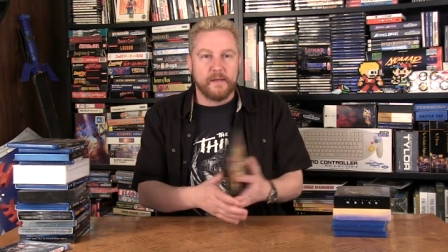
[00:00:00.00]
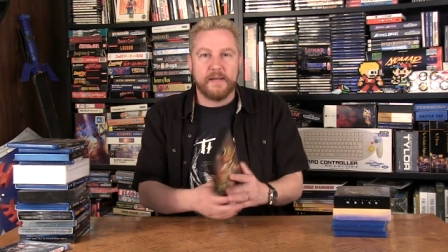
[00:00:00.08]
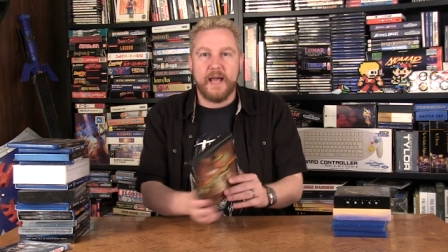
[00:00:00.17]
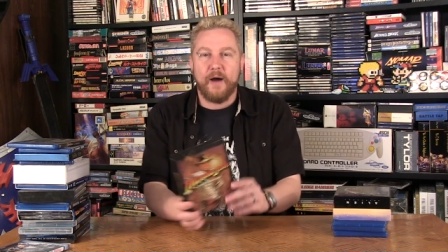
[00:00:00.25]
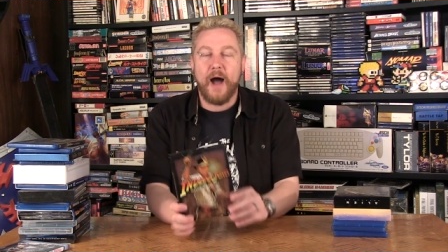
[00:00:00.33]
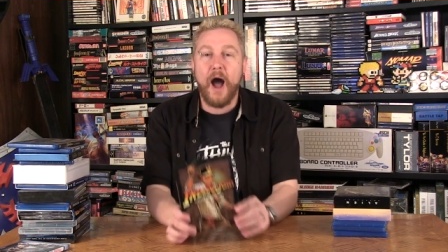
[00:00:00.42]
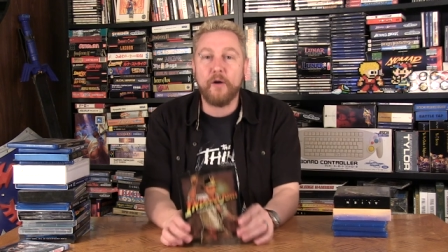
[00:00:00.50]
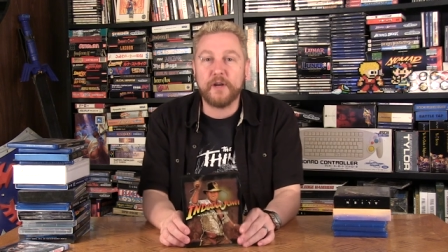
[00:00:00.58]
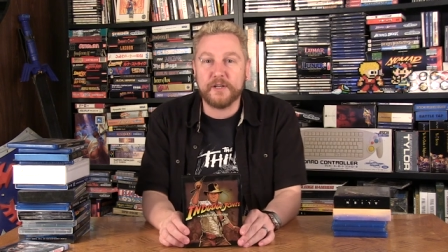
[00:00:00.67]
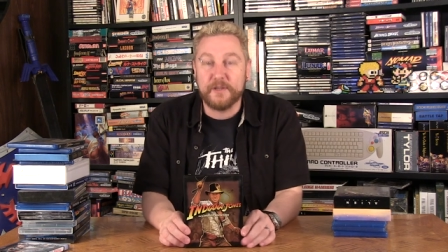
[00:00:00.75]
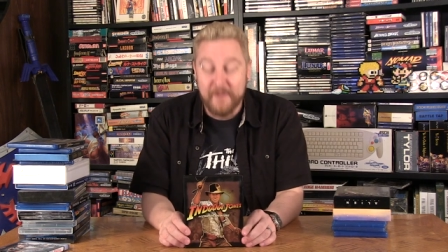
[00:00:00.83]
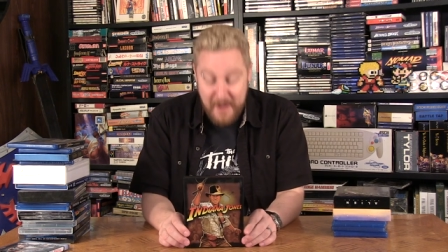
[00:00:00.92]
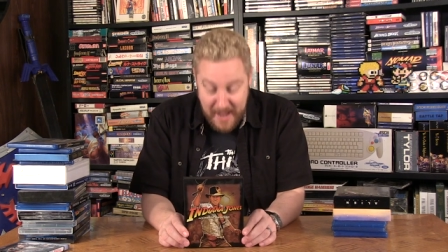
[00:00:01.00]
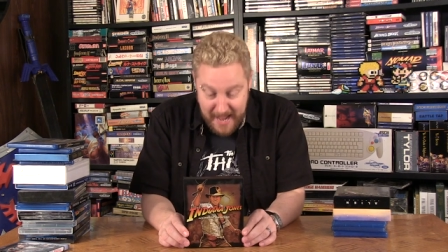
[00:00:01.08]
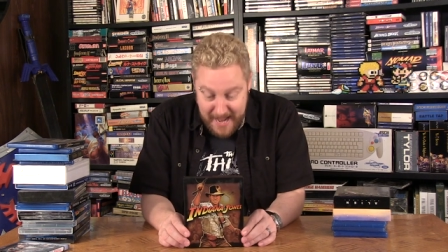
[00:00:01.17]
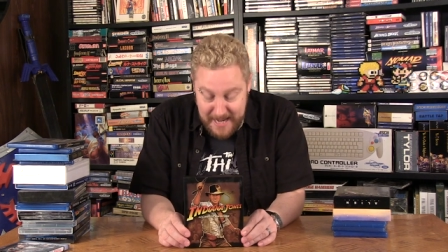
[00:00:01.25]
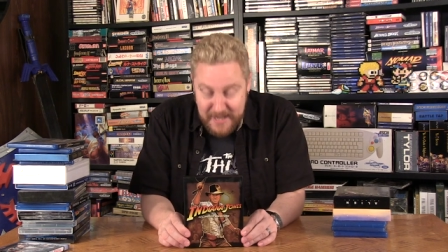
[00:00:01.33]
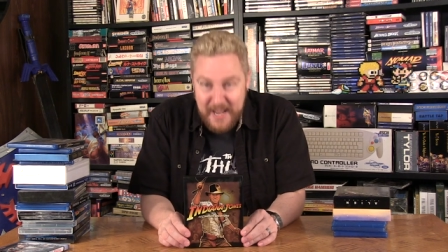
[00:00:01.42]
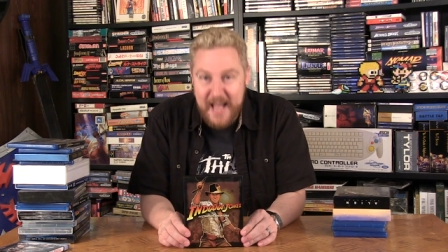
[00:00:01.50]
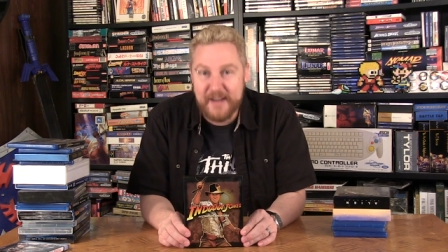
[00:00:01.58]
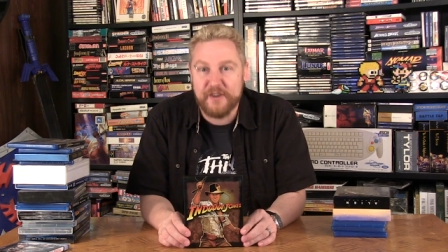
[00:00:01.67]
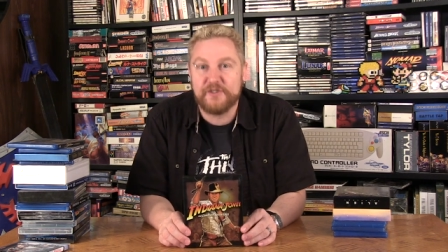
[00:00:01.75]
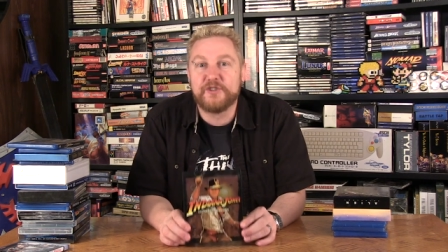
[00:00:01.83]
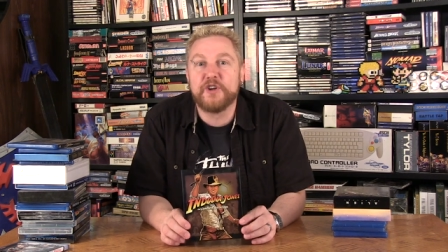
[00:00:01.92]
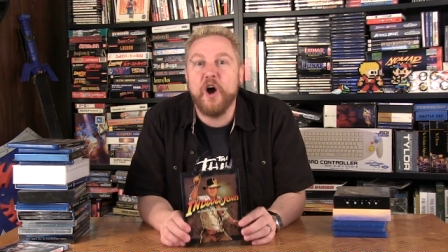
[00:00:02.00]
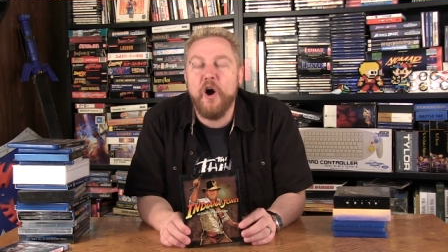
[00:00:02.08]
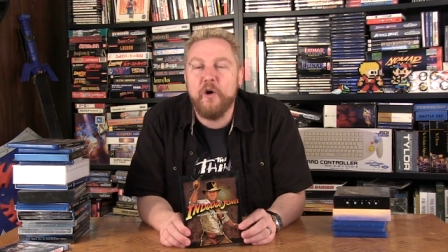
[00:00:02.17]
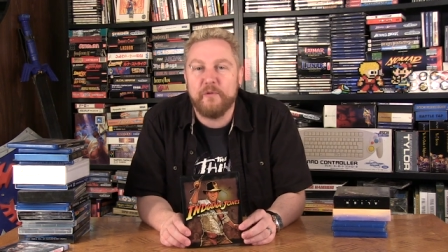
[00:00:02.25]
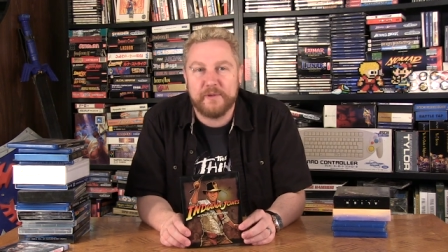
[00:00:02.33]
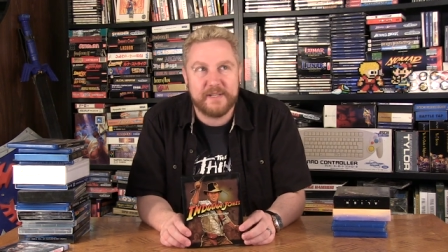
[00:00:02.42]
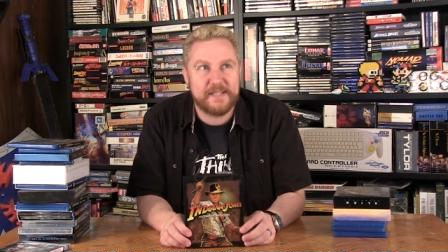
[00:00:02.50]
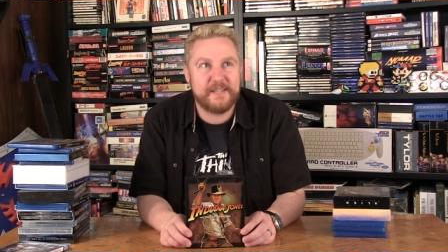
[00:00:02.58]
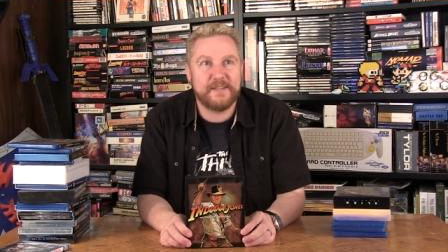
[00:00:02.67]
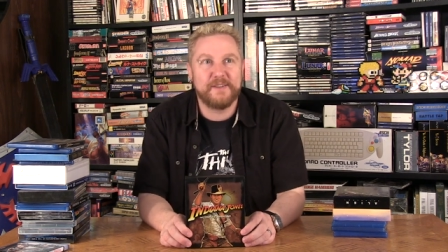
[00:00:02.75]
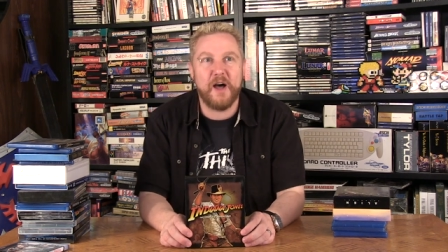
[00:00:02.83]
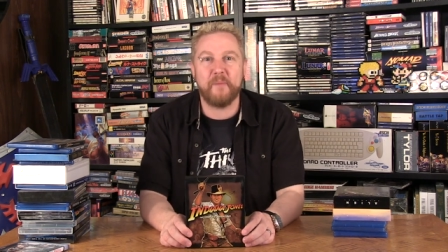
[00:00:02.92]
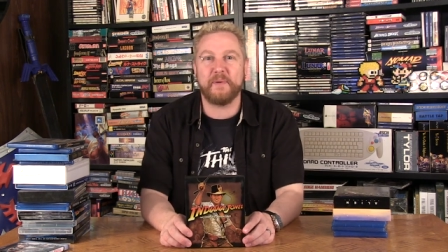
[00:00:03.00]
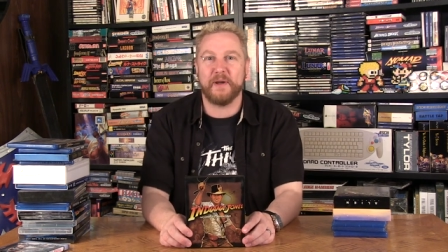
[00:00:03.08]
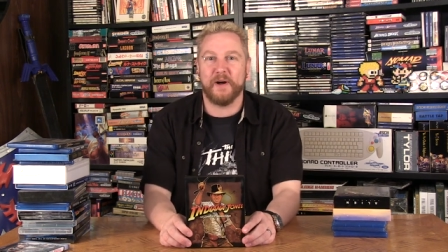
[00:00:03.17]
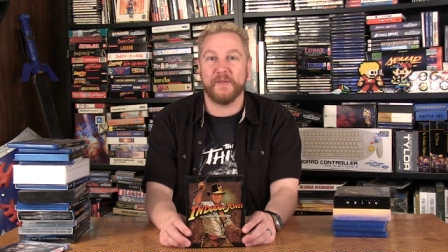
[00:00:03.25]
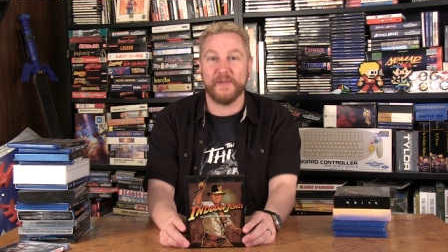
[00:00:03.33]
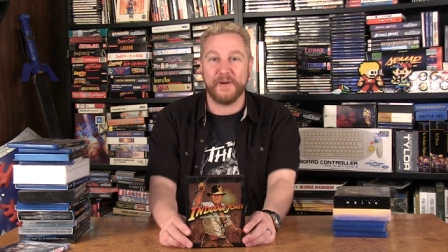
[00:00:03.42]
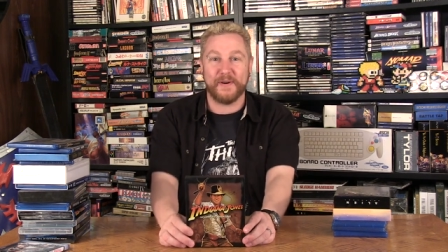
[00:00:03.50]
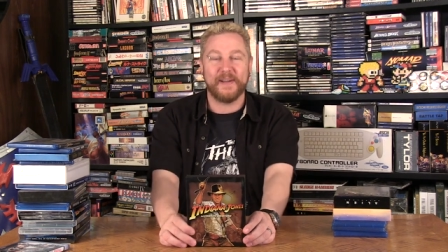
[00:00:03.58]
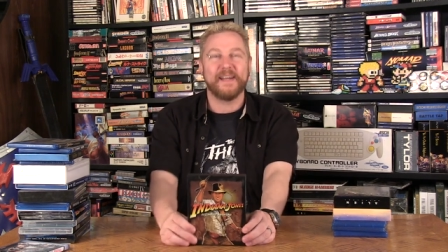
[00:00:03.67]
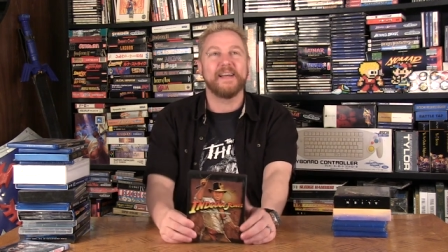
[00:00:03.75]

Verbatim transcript: Now, how could Indiana Jones not be on there?